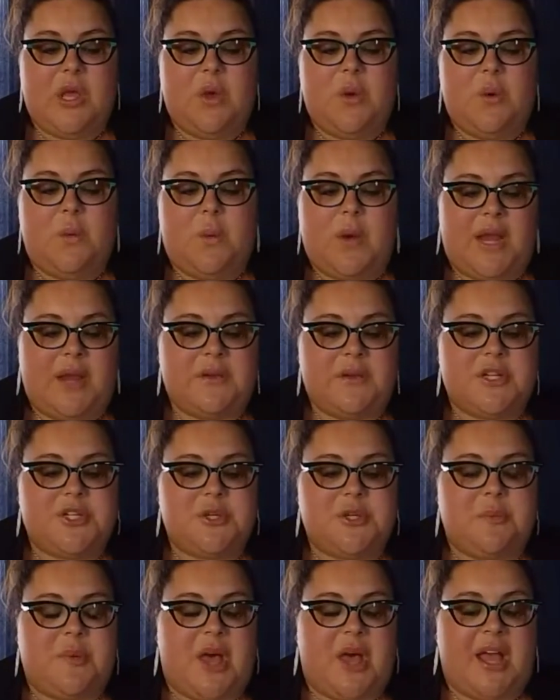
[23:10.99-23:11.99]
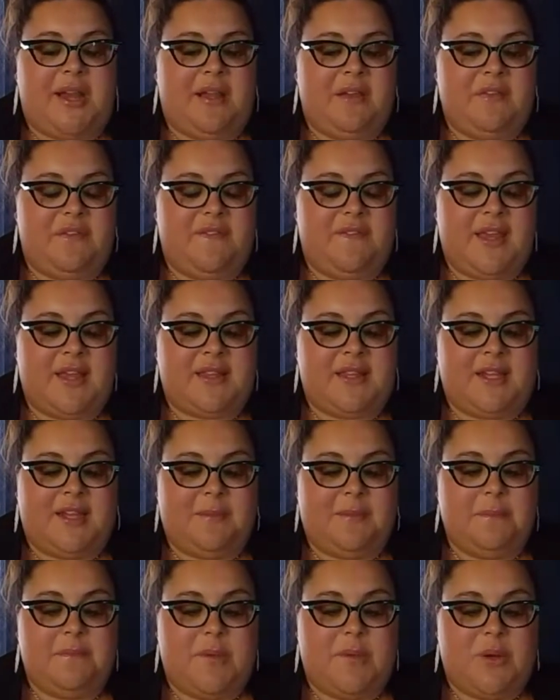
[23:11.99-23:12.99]
Where is your body
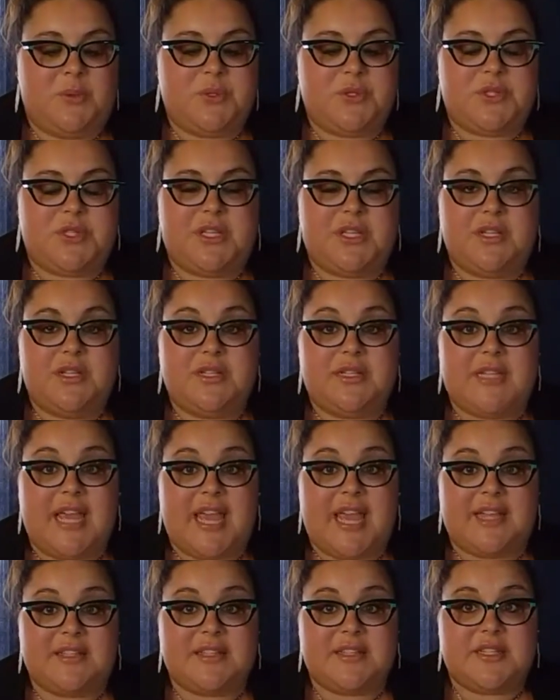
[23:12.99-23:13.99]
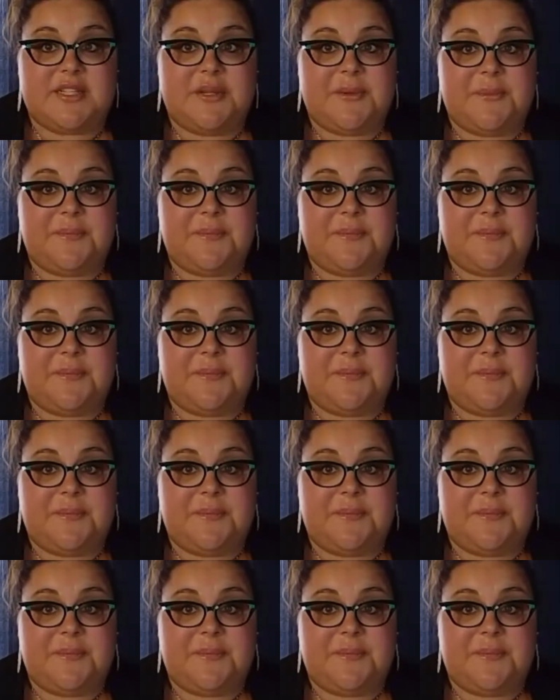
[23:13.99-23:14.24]
feeling most tense?